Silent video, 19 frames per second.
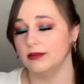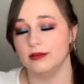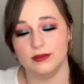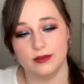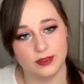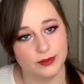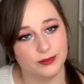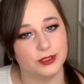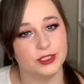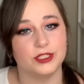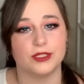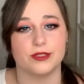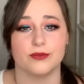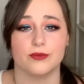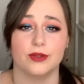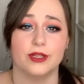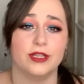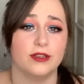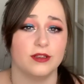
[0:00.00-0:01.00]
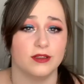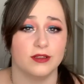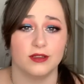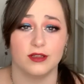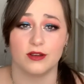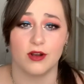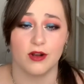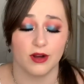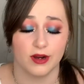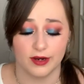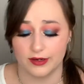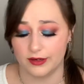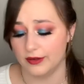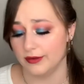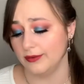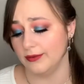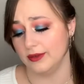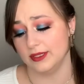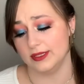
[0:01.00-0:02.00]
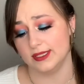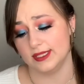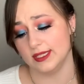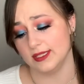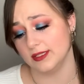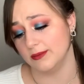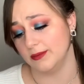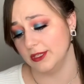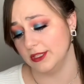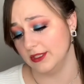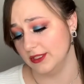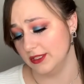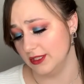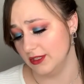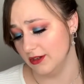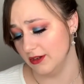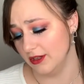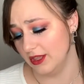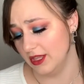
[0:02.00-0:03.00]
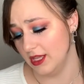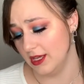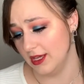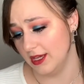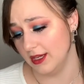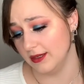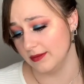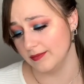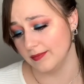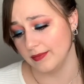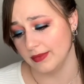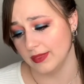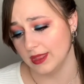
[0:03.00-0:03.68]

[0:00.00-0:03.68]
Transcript: let me just read on the card what it says about this darn thing.